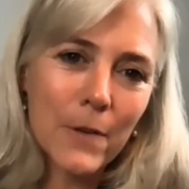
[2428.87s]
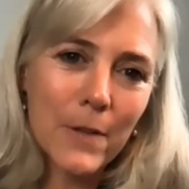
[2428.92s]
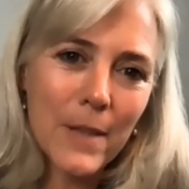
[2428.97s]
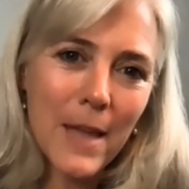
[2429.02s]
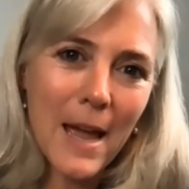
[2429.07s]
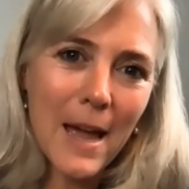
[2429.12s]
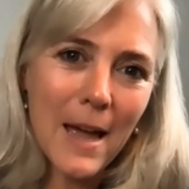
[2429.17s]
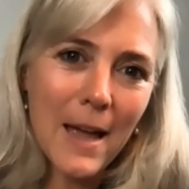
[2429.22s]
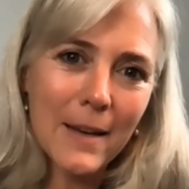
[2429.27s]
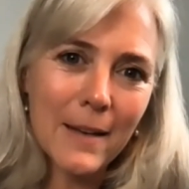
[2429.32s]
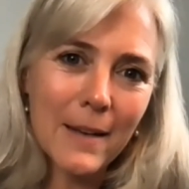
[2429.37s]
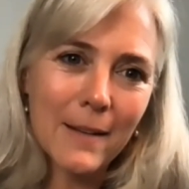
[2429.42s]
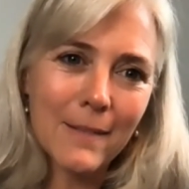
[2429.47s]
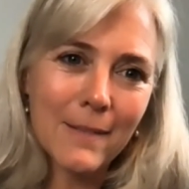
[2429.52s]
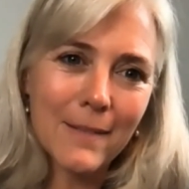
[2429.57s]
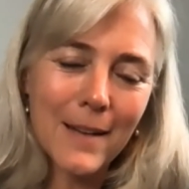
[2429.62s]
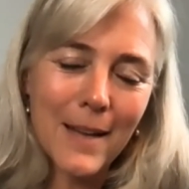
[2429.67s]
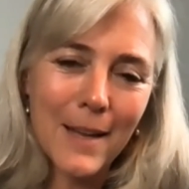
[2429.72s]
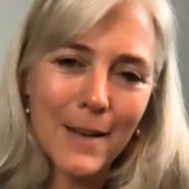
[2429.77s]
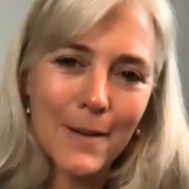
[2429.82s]
for that
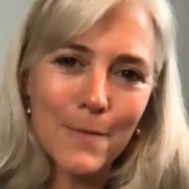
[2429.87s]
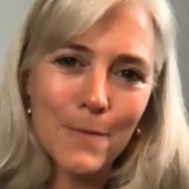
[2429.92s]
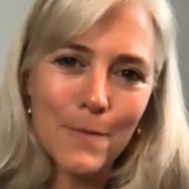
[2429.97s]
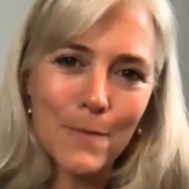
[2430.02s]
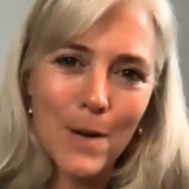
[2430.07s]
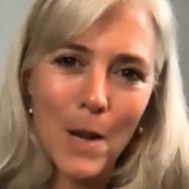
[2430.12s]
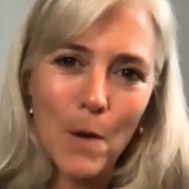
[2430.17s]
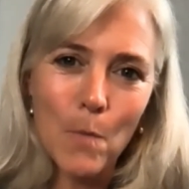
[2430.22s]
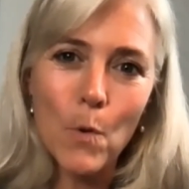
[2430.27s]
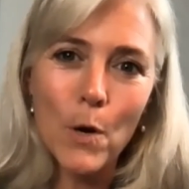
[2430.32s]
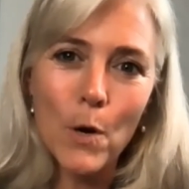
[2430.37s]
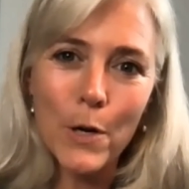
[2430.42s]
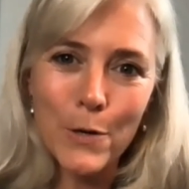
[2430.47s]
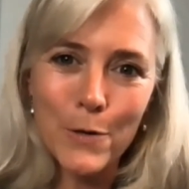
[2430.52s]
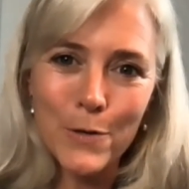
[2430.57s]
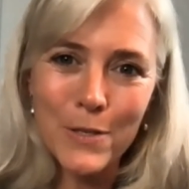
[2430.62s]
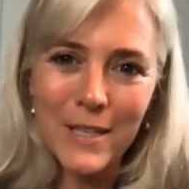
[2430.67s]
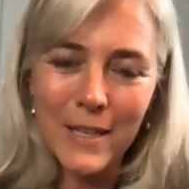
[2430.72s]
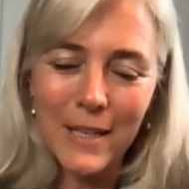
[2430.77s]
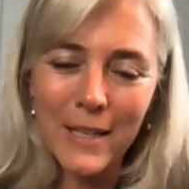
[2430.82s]
and, and, and where
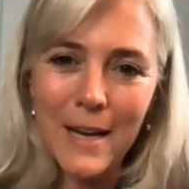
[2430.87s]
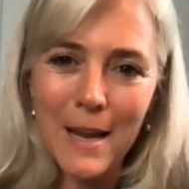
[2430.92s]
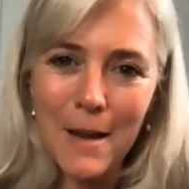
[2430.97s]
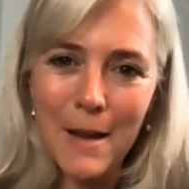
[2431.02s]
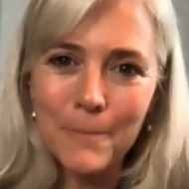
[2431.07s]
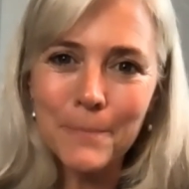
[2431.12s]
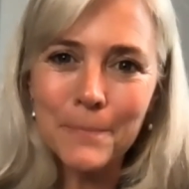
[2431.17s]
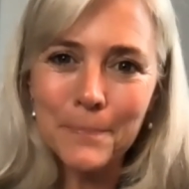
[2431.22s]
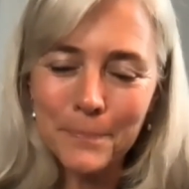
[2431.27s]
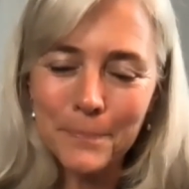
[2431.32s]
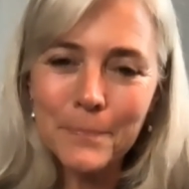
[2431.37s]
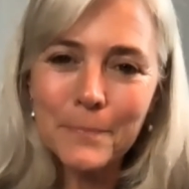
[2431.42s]
you're sitting now?